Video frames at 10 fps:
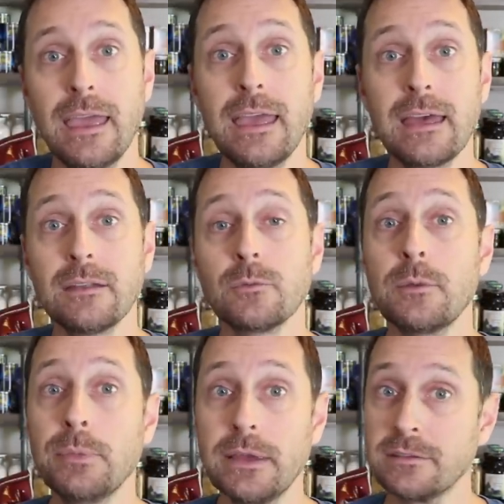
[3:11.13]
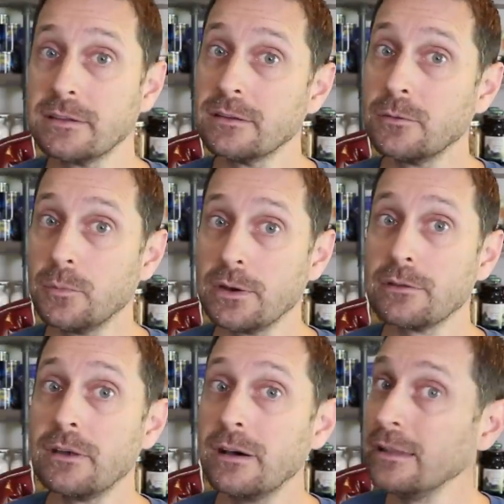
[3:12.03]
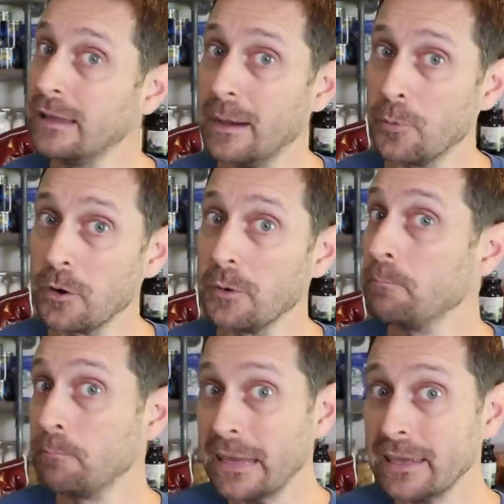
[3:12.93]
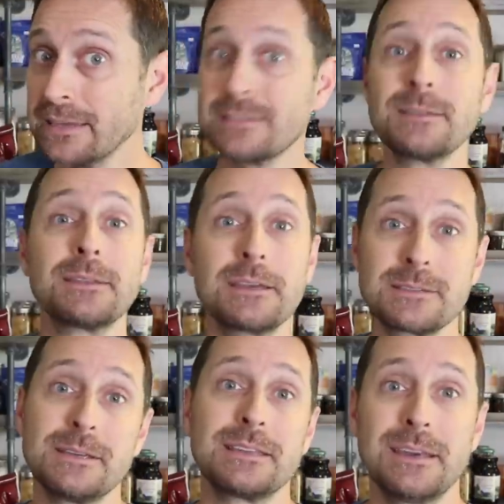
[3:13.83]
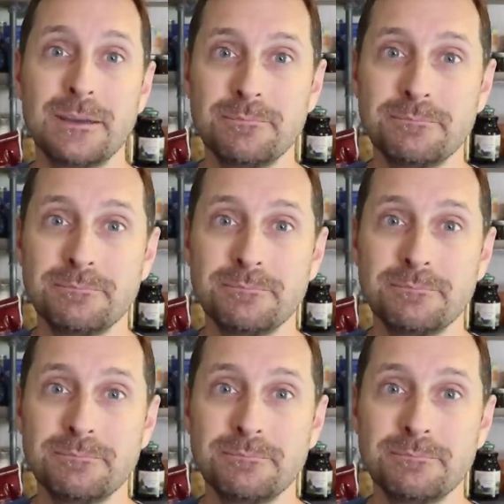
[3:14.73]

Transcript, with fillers: and replaced it with a lot more beans and things like that.